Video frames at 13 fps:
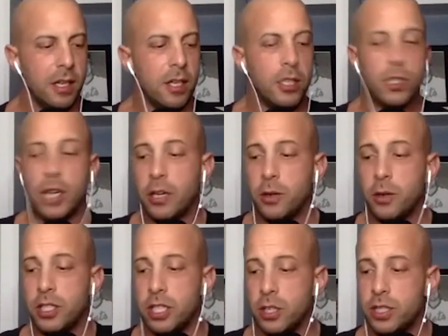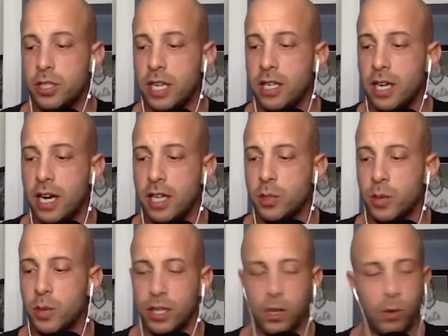So now you you said I just
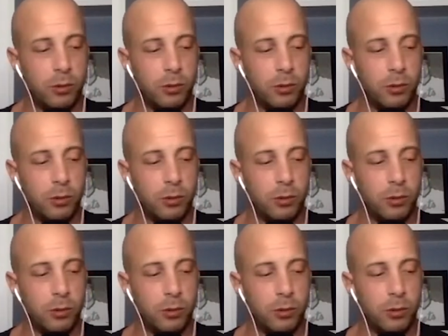want to know